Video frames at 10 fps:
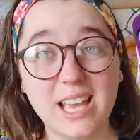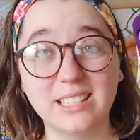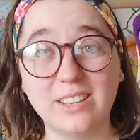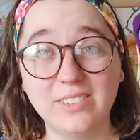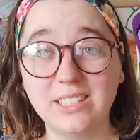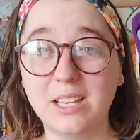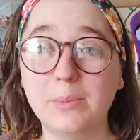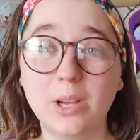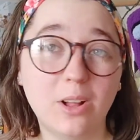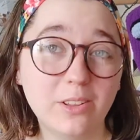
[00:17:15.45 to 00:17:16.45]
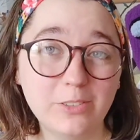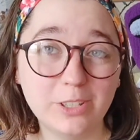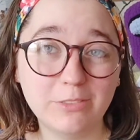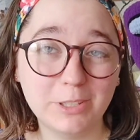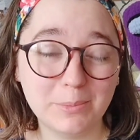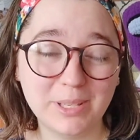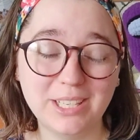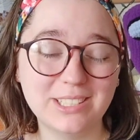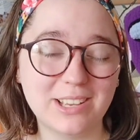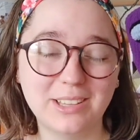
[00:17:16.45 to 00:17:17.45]
yeah, definitely tell me all of your different
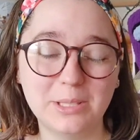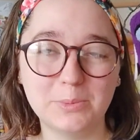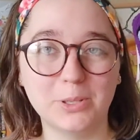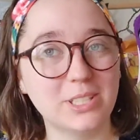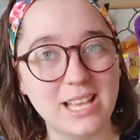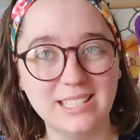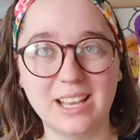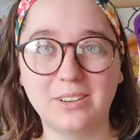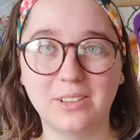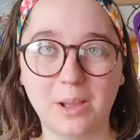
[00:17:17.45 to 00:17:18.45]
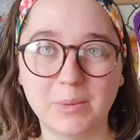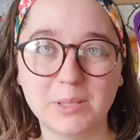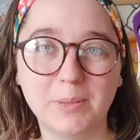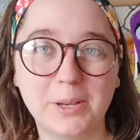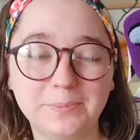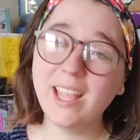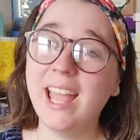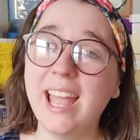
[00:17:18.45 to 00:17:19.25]
opinions on these books down in the comments below.